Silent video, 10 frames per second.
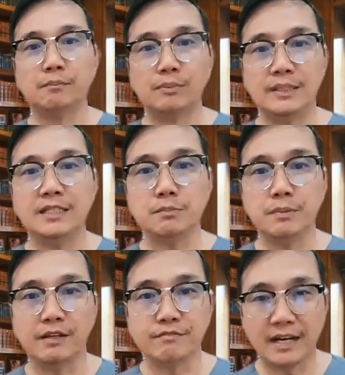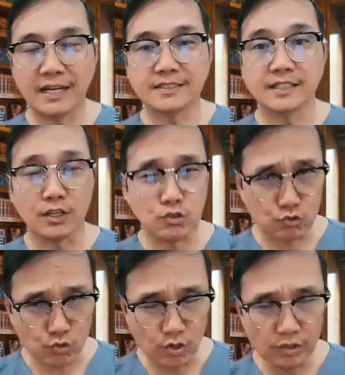please be advised that I
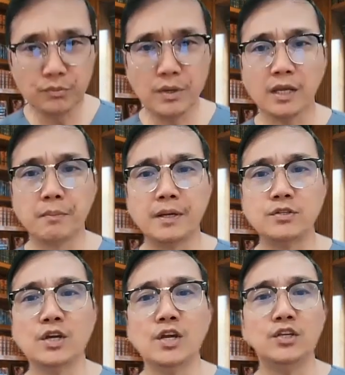strongly recommend